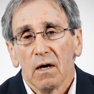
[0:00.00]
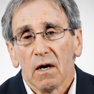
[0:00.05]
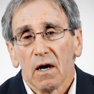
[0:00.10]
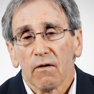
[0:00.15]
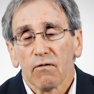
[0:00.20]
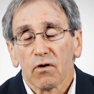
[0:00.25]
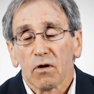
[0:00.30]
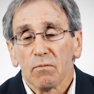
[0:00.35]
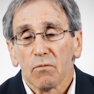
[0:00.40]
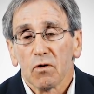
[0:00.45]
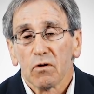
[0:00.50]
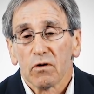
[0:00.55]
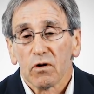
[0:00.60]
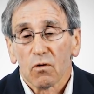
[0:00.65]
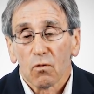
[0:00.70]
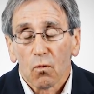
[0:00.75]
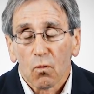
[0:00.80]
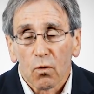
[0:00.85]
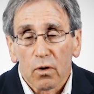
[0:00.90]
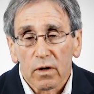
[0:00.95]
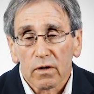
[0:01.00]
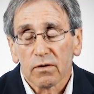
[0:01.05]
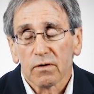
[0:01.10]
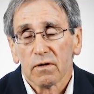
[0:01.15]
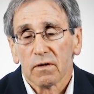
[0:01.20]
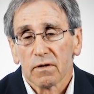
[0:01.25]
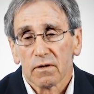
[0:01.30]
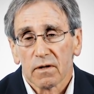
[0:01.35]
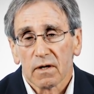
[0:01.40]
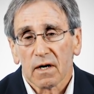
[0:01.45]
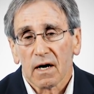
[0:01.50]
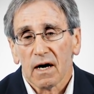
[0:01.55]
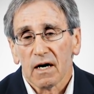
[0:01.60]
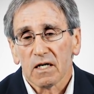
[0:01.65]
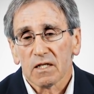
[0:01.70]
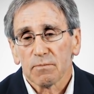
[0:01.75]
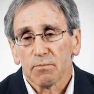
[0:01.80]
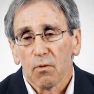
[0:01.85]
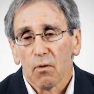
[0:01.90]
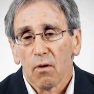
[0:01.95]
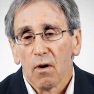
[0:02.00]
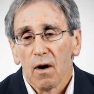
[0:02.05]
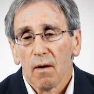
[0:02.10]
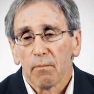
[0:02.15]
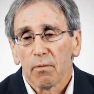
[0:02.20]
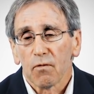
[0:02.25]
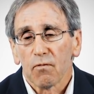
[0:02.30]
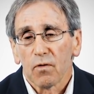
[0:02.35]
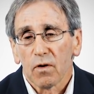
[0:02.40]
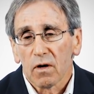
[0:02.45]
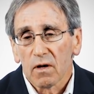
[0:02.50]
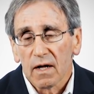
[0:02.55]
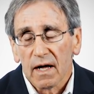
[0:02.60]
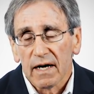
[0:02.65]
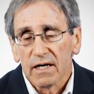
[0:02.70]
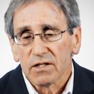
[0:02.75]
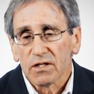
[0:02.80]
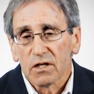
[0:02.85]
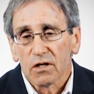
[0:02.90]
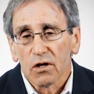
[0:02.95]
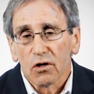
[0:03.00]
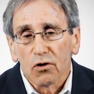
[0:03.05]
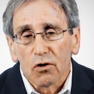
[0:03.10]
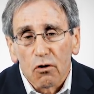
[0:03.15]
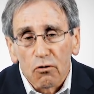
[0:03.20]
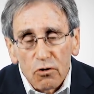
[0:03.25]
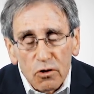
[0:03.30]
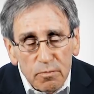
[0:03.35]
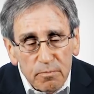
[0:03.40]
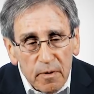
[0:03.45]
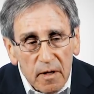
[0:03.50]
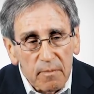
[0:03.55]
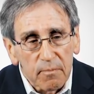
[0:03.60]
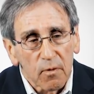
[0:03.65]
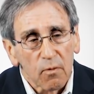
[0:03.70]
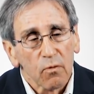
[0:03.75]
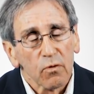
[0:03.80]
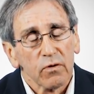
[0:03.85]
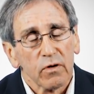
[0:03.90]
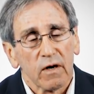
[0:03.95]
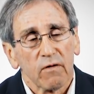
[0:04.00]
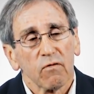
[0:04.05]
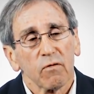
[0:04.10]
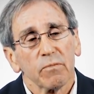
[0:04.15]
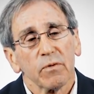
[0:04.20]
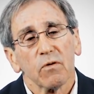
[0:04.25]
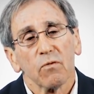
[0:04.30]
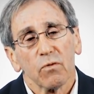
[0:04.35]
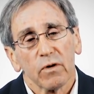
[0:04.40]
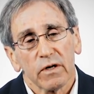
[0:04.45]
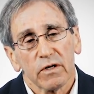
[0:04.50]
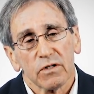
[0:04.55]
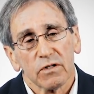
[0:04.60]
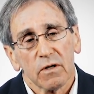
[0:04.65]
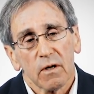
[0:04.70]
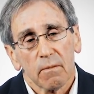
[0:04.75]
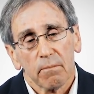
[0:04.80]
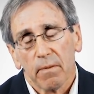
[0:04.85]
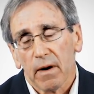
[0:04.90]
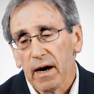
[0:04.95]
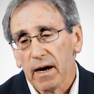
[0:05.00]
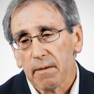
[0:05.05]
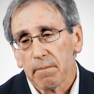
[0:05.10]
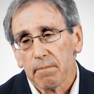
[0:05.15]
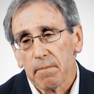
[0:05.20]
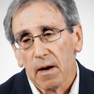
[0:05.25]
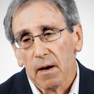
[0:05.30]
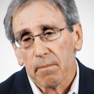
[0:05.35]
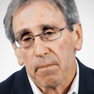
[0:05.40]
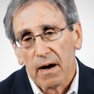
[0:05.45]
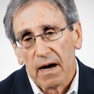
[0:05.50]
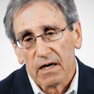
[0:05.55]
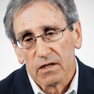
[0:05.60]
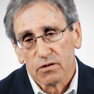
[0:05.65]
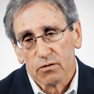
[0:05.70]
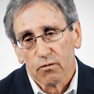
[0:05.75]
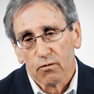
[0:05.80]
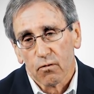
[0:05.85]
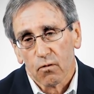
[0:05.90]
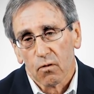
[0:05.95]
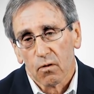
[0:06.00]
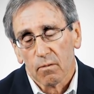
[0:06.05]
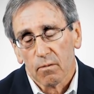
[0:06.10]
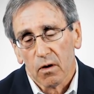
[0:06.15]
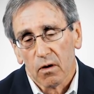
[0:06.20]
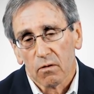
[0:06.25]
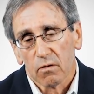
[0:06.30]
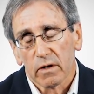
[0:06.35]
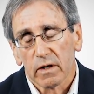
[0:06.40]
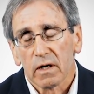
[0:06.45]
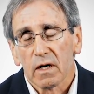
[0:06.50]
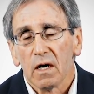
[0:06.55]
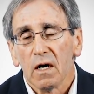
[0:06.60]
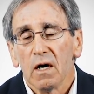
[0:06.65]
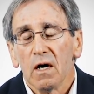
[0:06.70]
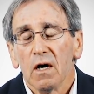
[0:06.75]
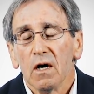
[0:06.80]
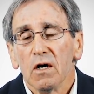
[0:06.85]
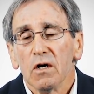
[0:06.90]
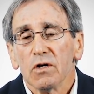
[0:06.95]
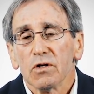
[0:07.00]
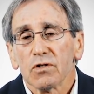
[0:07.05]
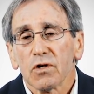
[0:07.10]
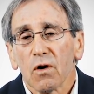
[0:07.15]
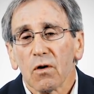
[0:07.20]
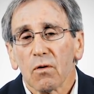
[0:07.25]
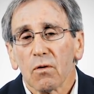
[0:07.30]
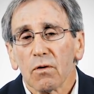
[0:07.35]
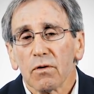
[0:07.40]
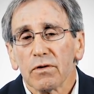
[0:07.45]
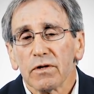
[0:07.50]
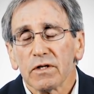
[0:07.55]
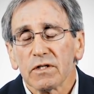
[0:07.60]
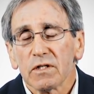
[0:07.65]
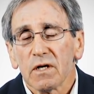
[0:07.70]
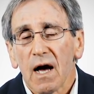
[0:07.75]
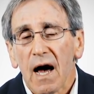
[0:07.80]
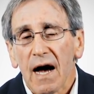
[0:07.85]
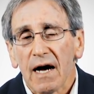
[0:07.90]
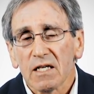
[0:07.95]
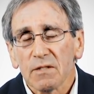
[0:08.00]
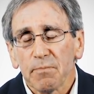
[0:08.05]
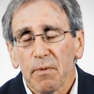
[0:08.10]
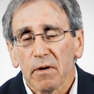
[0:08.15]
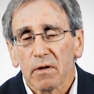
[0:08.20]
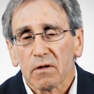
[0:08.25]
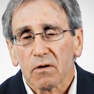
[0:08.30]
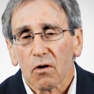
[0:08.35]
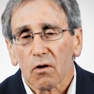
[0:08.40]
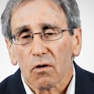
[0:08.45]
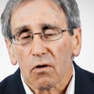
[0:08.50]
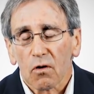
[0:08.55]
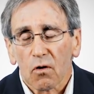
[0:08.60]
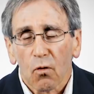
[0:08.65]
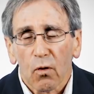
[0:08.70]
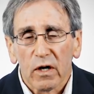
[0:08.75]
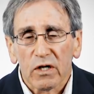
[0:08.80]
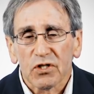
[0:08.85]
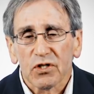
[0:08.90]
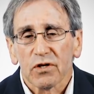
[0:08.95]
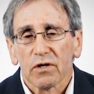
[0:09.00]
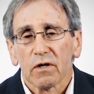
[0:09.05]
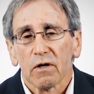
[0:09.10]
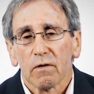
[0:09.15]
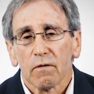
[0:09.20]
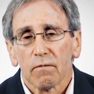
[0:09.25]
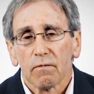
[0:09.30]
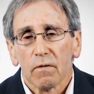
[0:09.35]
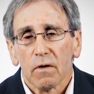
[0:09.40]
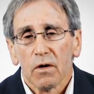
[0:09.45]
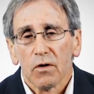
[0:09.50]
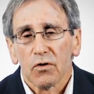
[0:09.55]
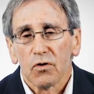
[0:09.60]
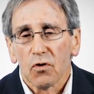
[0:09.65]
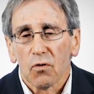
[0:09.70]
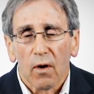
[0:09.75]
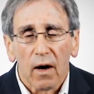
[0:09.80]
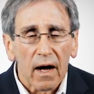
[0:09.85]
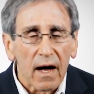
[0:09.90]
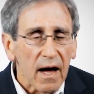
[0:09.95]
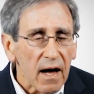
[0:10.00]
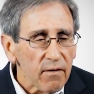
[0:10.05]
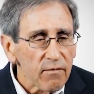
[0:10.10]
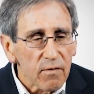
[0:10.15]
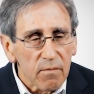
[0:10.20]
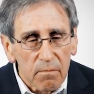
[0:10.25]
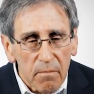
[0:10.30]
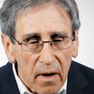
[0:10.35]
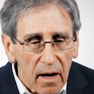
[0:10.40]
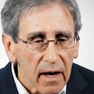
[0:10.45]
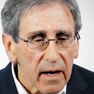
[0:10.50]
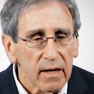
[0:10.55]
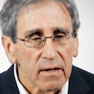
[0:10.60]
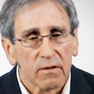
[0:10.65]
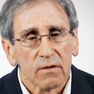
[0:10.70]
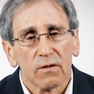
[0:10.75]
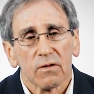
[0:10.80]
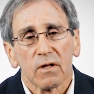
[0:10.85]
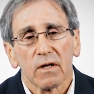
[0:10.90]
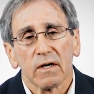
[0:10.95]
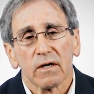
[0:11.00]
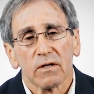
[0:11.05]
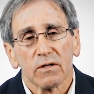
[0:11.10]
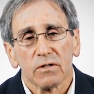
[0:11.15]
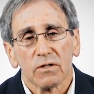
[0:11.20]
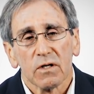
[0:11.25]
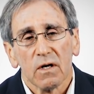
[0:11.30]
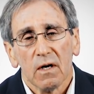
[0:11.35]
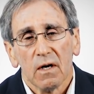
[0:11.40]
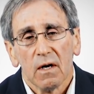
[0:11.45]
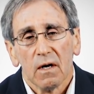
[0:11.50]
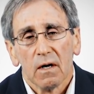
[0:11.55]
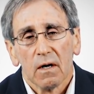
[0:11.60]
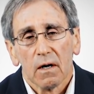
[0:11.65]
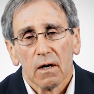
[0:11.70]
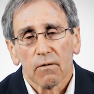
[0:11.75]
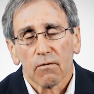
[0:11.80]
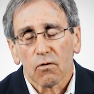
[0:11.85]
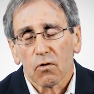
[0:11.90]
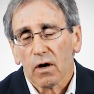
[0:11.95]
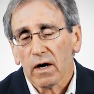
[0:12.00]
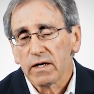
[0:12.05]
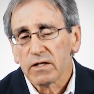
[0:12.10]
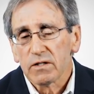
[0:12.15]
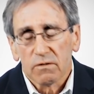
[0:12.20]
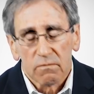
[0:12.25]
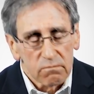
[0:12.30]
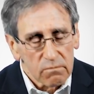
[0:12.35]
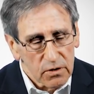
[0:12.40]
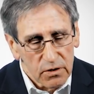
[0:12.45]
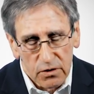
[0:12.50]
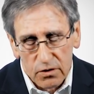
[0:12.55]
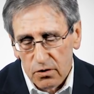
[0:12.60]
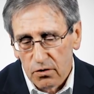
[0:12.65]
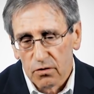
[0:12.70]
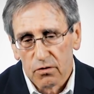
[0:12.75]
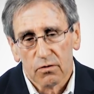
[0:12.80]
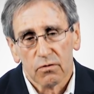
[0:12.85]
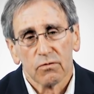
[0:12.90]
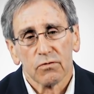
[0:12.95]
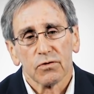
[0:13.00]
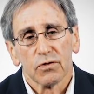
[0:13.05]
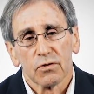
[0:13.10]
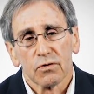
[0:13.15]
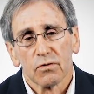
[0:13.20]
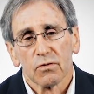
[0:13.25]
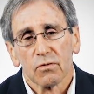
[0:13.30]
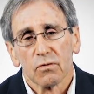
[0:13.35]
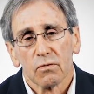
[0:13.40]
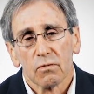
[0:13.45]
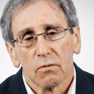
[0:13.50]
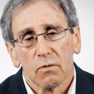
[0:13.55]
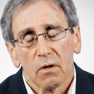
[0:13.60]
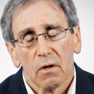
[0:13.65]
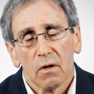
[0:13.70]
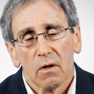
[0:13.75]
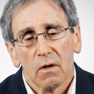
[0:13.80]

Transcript: of community with the gospel, but realizing that those people will never be reached by a passive form only. So this aspect or the question of, do I have in mind the things of Christ continues to